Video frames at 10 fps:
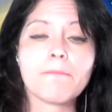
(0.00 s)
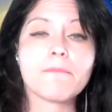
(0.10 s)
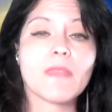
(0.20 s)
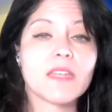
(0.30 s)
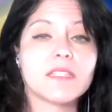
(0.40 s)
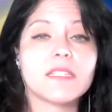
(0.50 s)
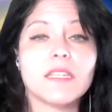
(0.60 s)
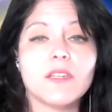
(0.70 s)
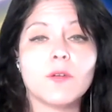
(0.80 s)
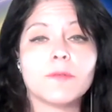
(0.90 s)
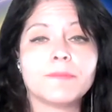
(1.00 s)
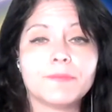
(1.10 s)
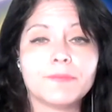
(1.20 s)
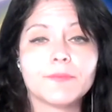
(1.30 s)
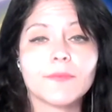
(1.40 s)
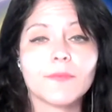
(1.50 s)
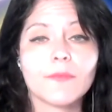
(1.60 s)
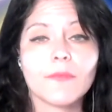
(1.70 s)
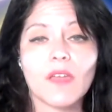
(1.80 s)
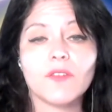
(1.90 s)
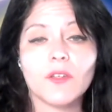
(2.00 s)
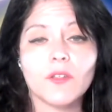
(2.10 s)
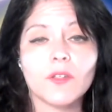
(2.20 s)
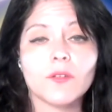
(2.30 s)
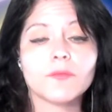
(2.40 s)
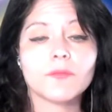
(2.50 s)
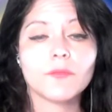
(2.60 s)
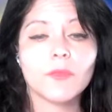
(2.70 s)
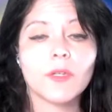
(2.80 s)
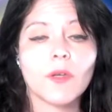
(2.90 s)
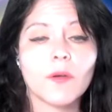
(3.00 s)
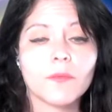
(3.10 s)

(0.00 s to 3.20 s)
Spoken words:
I see you. I feel you. You know,